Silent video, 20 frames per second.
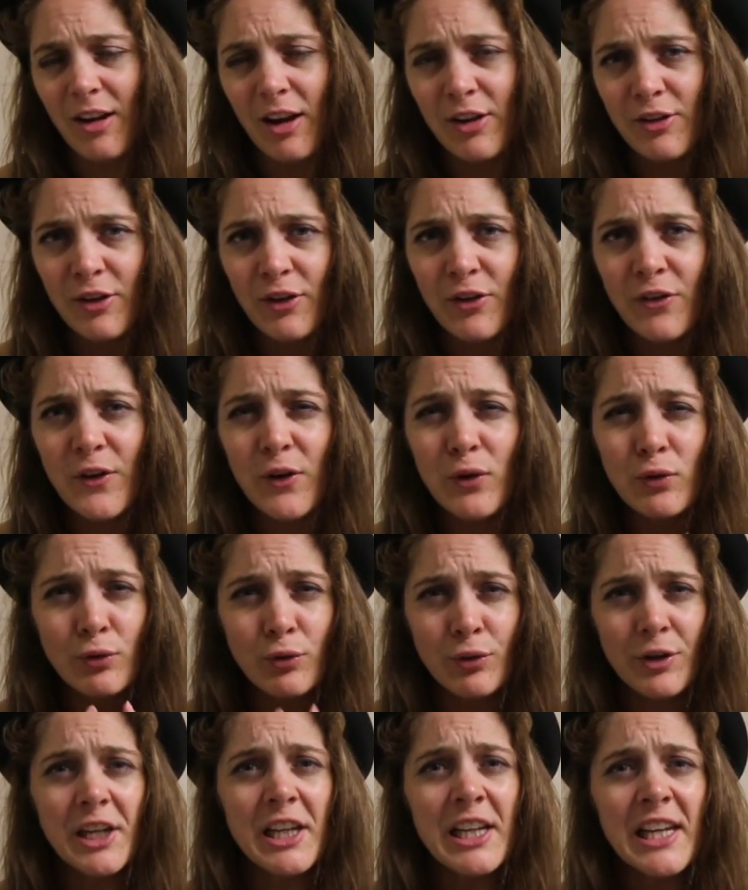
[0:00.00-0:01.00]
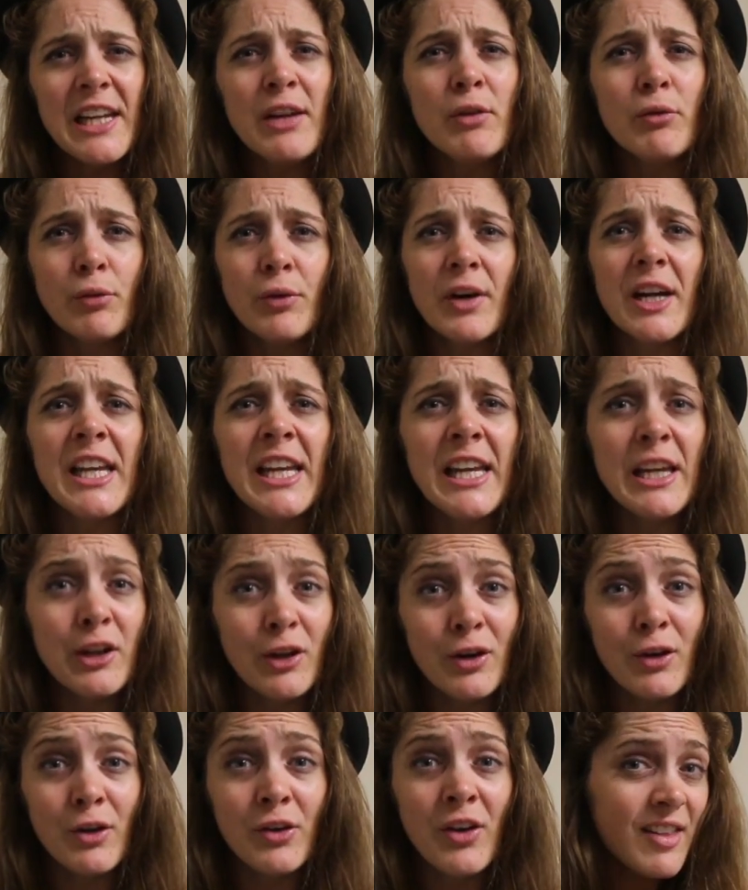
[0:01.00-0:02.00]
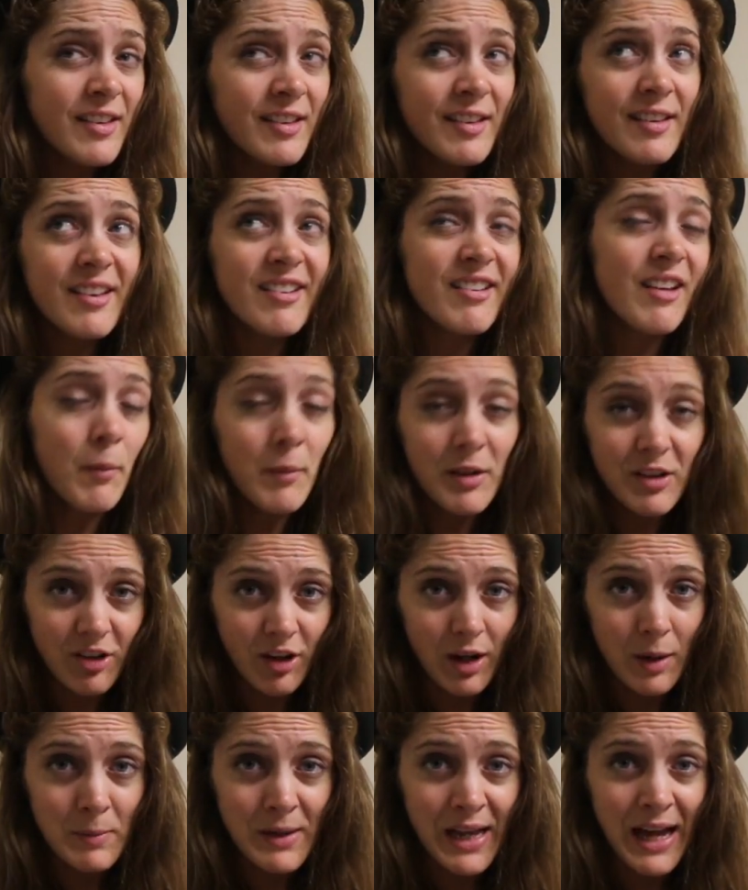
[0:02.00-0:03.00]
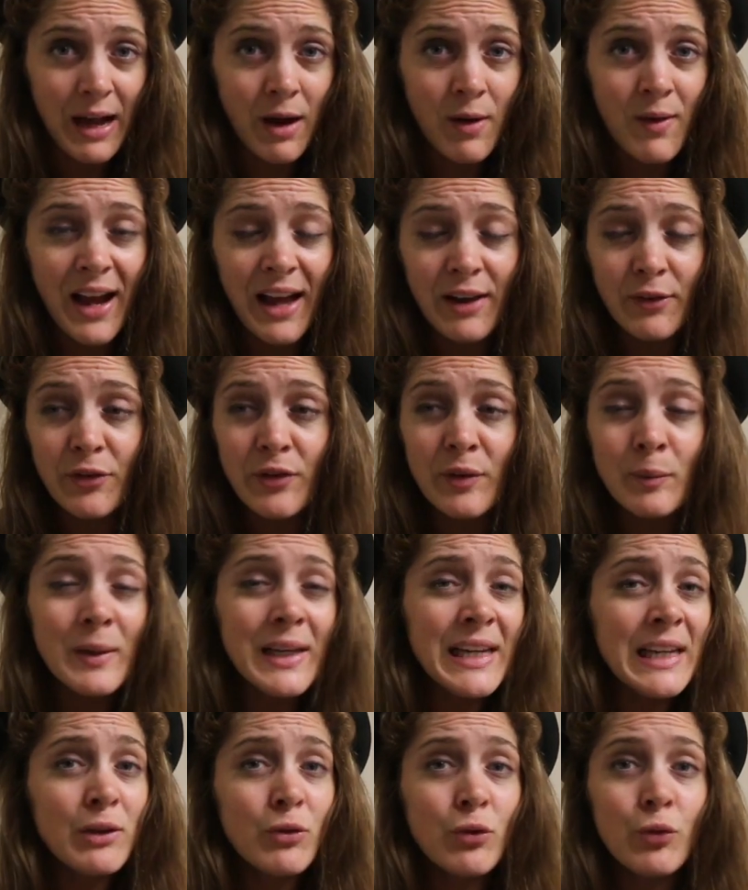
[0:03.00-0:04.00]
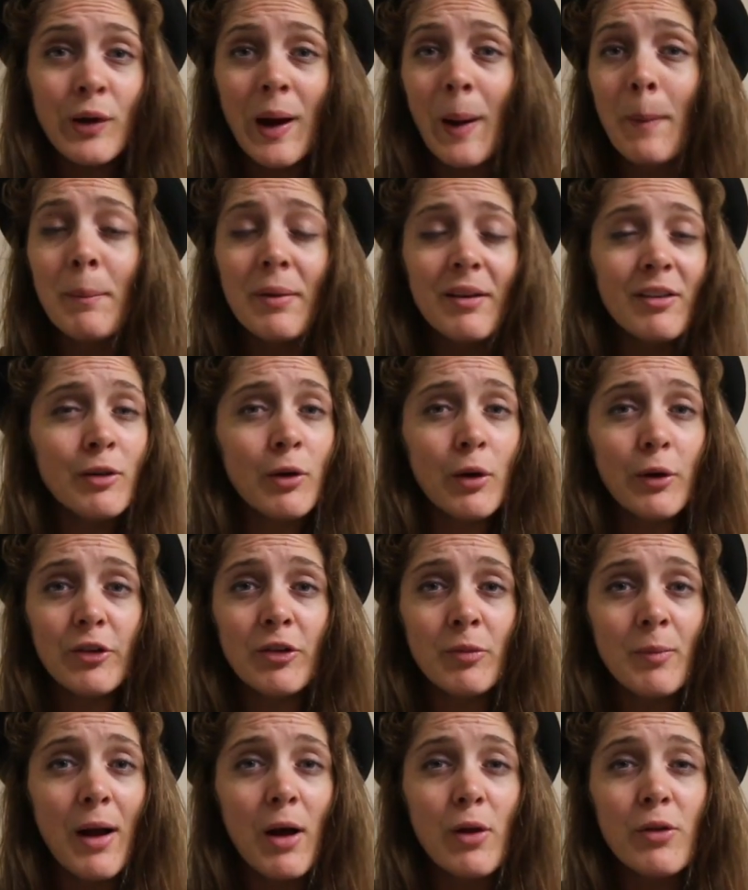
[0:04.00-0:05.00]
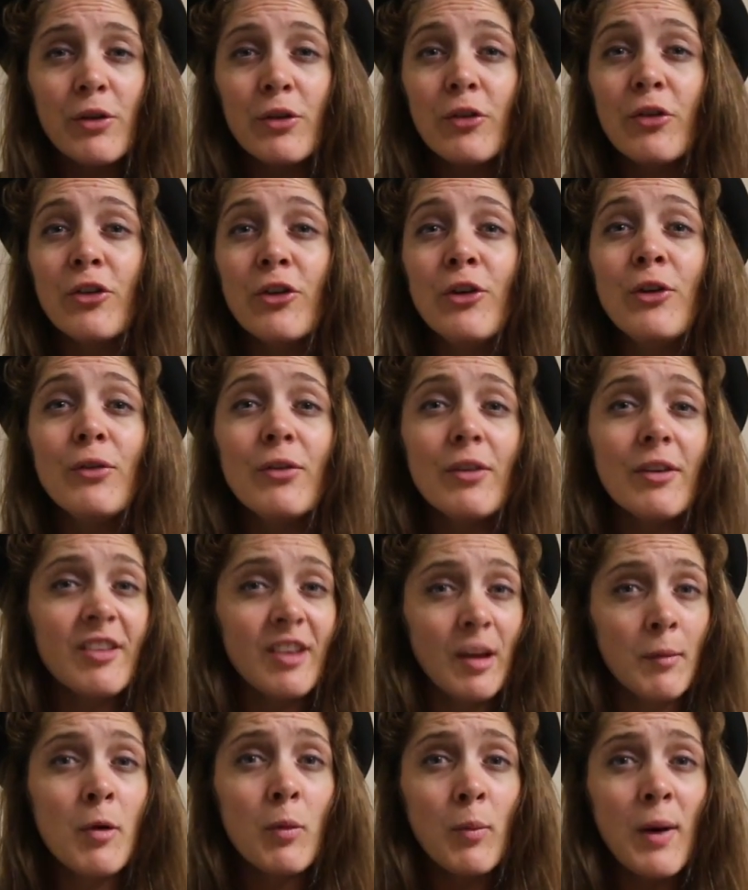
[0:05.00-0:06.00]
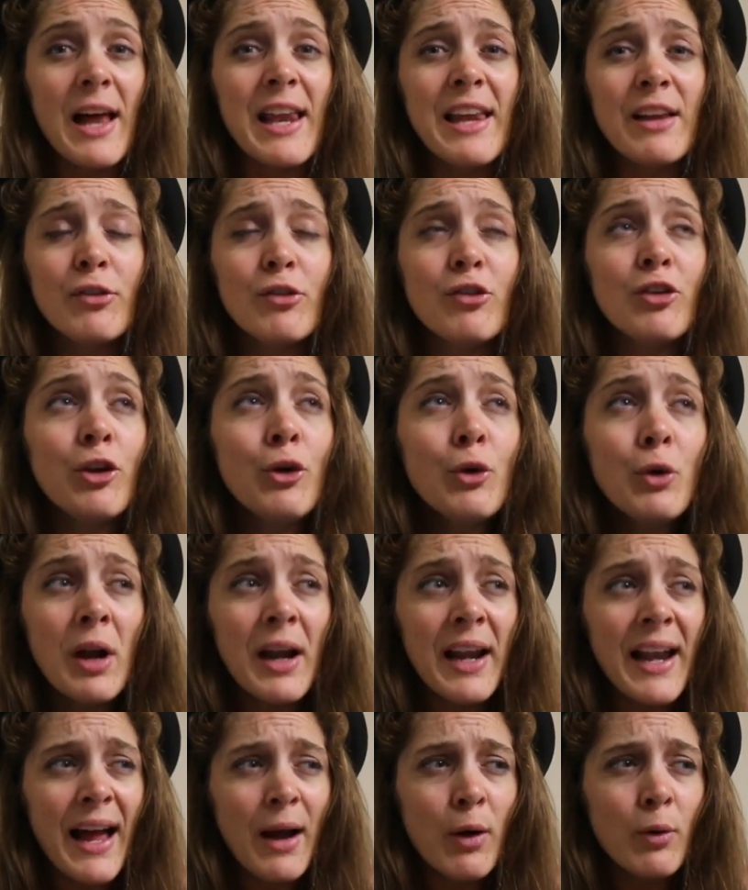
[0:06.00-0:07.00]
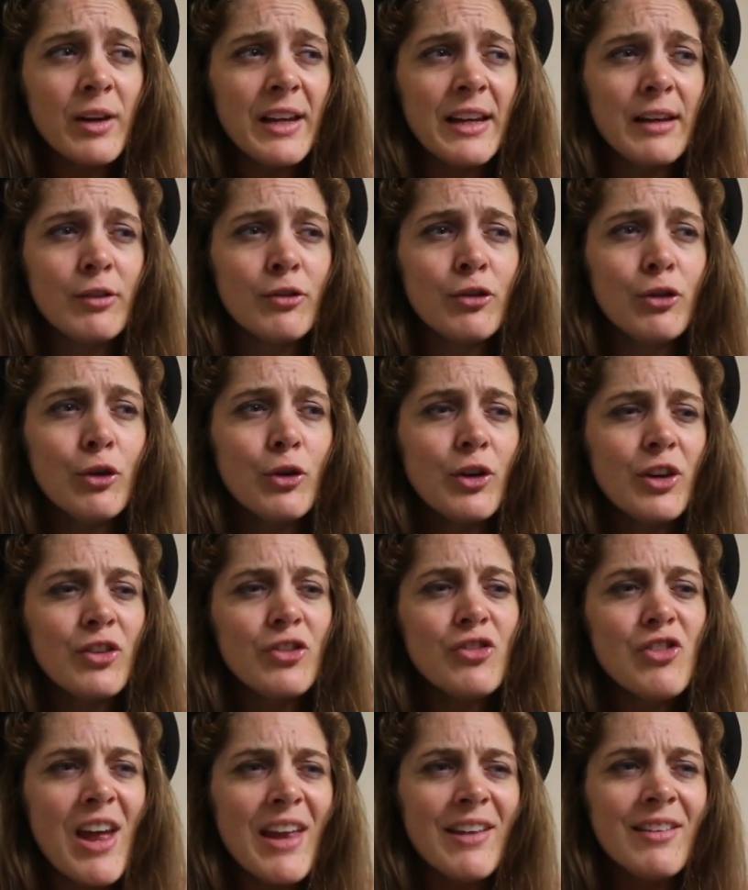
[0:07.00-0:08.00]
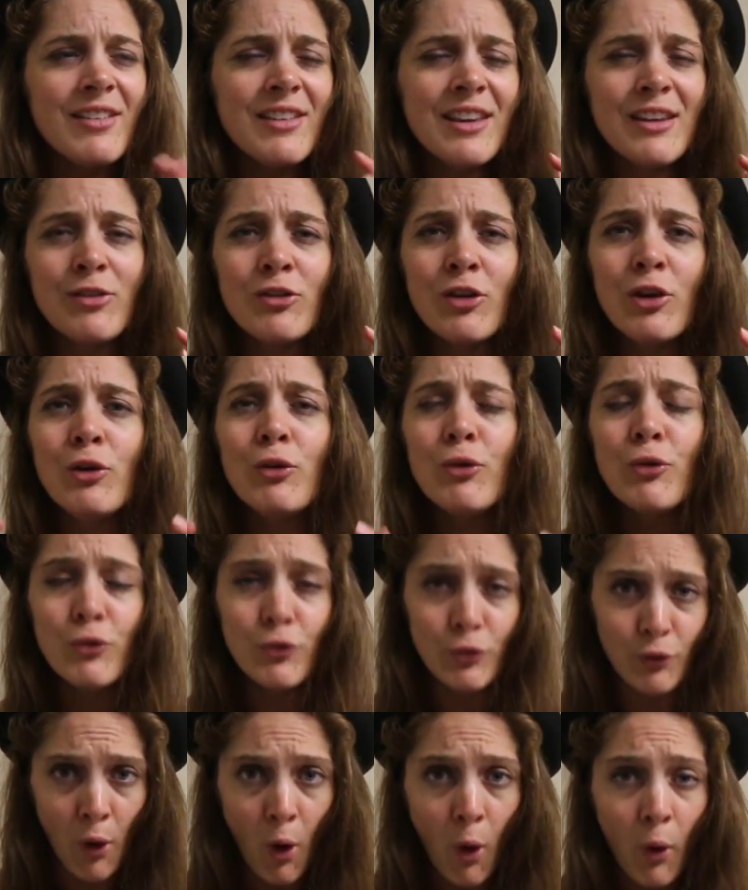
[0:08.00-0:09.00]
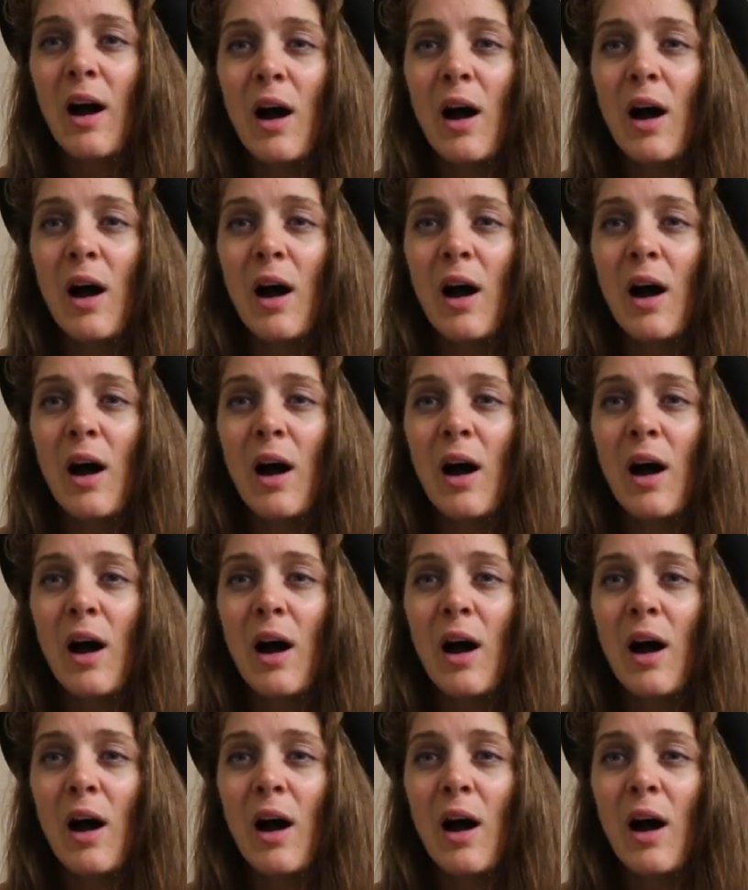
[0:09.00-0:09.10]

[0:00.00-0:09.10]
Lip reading: I just feel really, really good. This is summertime now, and for me, Tramp is not a smell that suits the summer well. It's too cloudy, it's too condensed, it's too strong.